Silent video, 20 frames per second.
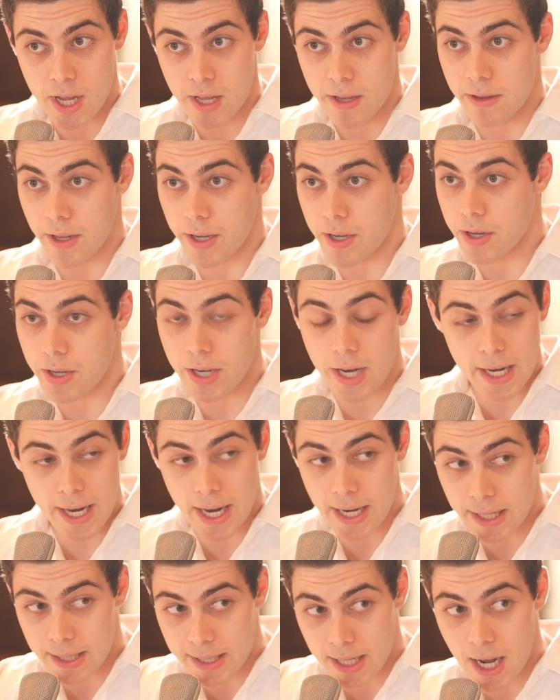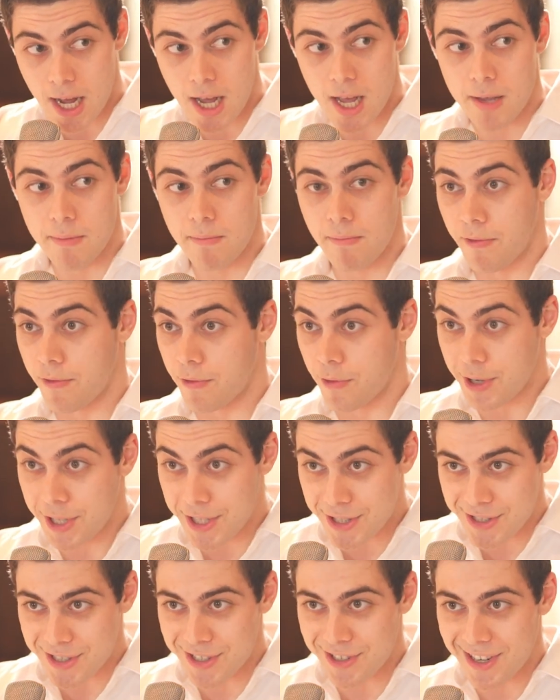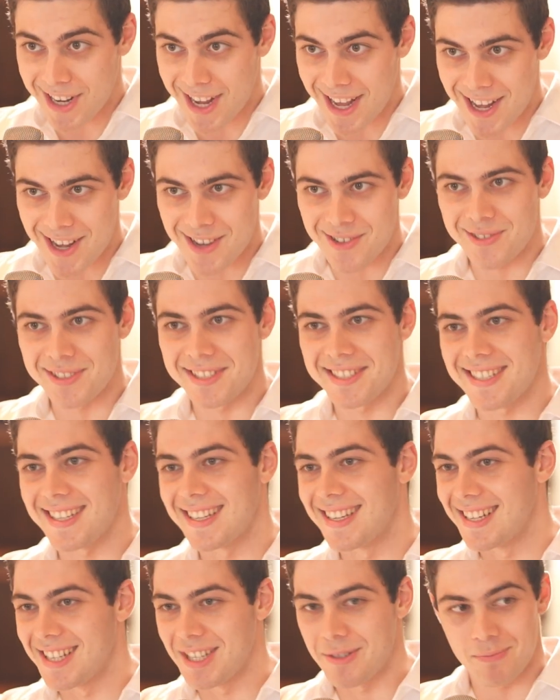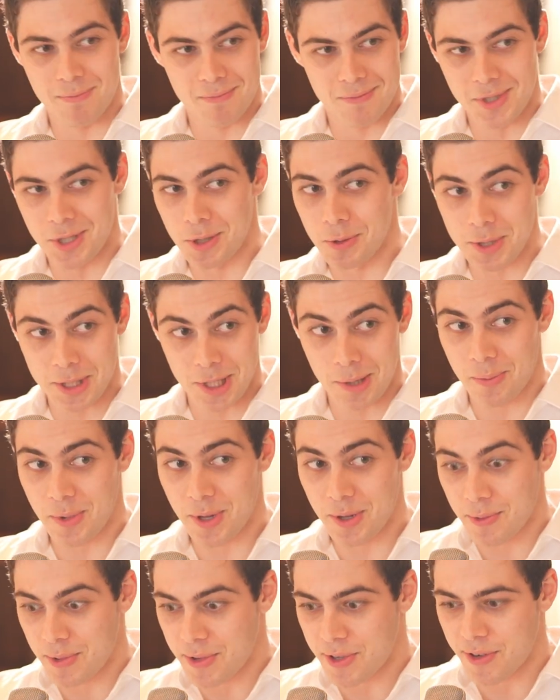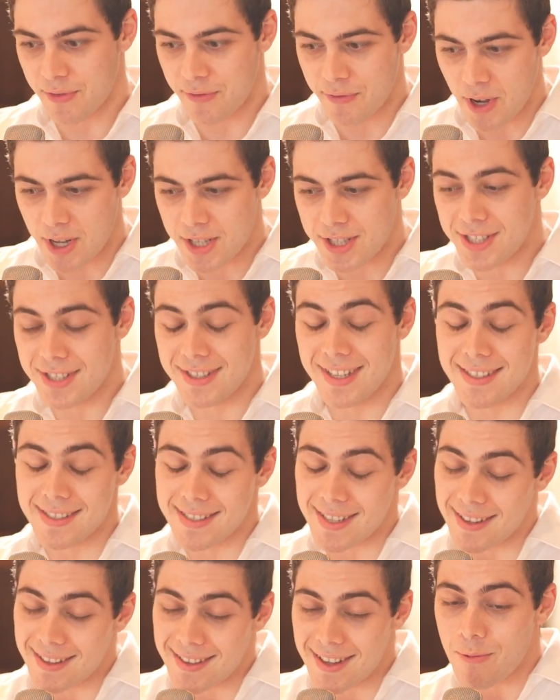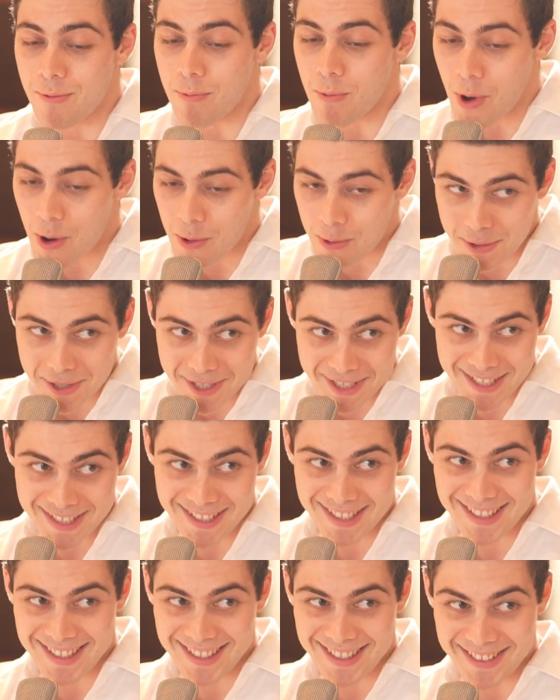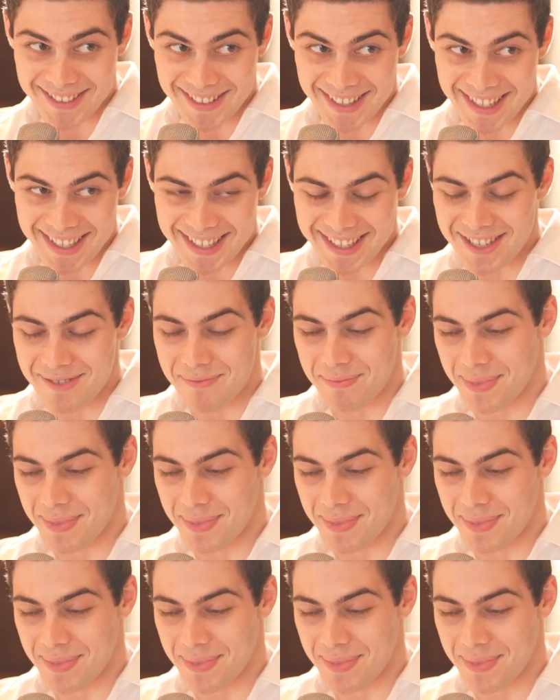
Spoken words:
They could at any time freeze your account, do something with your funds. They say won't, right?